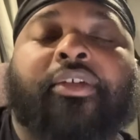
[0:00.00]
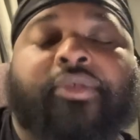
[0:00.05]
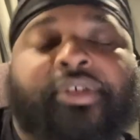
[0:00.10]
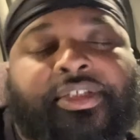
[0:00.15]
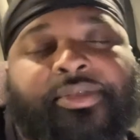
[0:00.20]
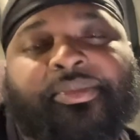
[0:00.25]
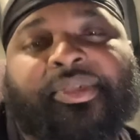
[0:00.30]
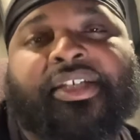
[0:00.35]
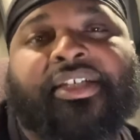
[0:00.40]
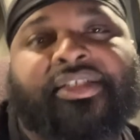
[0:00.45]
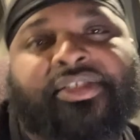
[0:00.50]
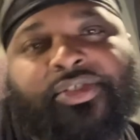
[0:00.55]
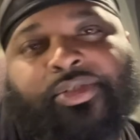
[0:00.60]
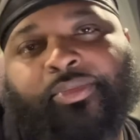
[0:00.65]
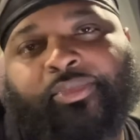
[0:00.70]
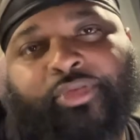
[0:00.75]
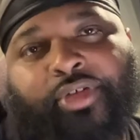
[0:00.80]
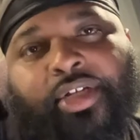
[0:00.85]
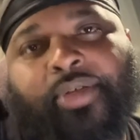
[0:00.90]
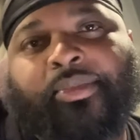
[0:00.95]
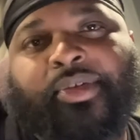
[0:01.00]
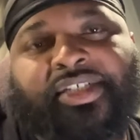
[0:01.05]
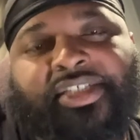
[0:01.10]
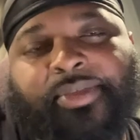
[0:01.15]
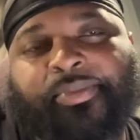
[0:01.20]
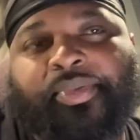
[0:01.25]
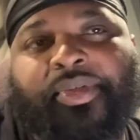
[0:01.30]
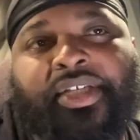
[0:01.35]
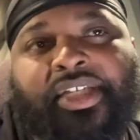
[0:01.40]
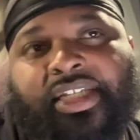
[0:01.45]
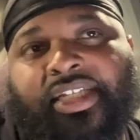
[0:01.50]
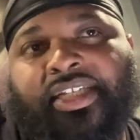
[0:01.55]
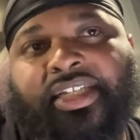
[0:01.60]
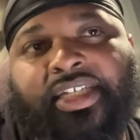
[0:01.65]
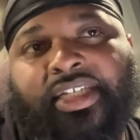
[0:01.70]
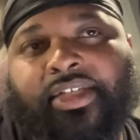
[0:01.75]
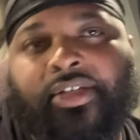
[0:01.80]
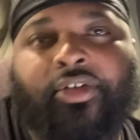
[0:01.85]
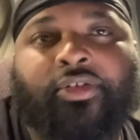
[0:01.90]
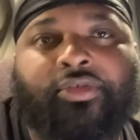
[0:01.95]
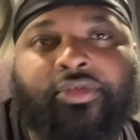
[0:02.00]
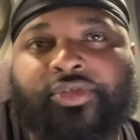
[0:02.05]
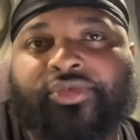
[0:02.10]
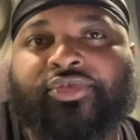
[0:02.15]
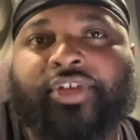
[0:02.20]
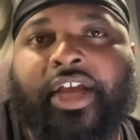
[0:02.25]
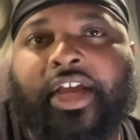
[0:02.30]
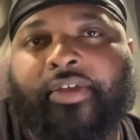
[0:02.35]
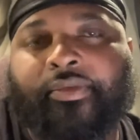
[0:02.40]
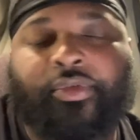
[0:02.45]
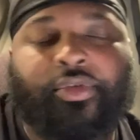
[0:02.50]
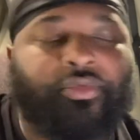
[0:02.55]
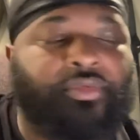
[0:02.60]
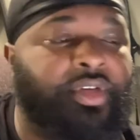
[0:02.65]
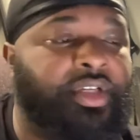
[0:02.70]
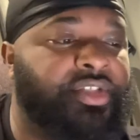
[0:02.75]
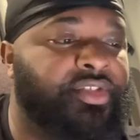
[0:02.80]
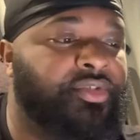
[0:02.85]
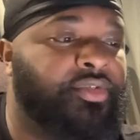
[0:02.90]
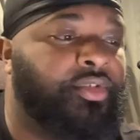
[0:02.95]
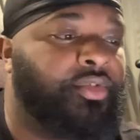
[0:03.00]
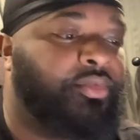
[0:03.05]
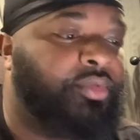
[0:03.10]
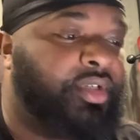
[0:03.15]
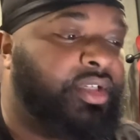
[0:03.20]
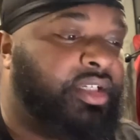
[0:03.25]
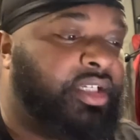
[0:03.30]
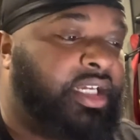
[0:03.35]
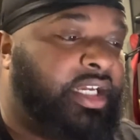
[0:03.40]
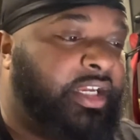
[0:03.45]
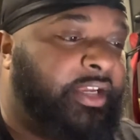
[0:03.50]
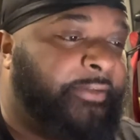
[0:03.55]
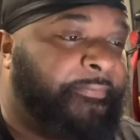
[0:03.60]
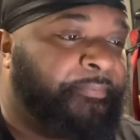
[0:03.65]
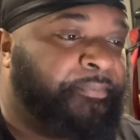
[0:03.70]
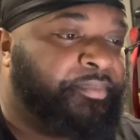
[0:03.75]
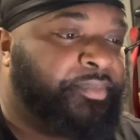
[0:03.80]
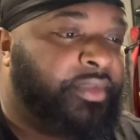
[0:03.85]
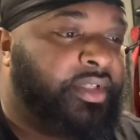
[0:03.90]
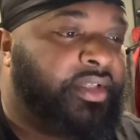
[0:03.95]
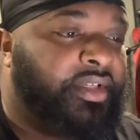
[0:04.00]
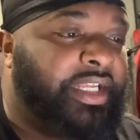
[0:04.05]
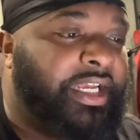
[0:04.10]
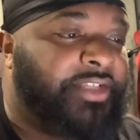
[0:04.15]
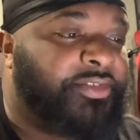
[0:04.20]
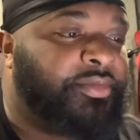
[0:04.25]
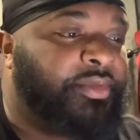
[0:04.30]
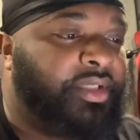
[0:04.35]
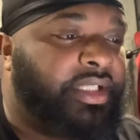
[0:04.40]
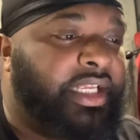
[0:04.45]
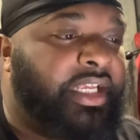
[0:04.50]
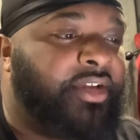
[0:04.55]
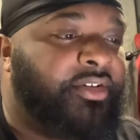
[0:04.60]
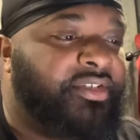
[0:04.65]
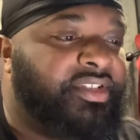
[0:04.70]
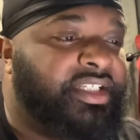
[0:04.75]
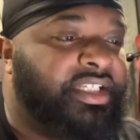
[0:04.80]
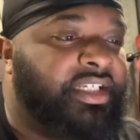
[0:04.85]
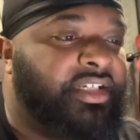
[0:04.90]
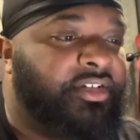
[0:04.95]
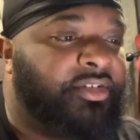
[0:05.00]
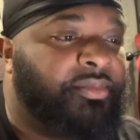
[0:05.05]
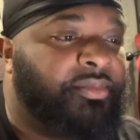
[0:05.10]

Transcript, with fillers: which means you're pretty much a P&D local driver, regional, whatnot. That's what LTL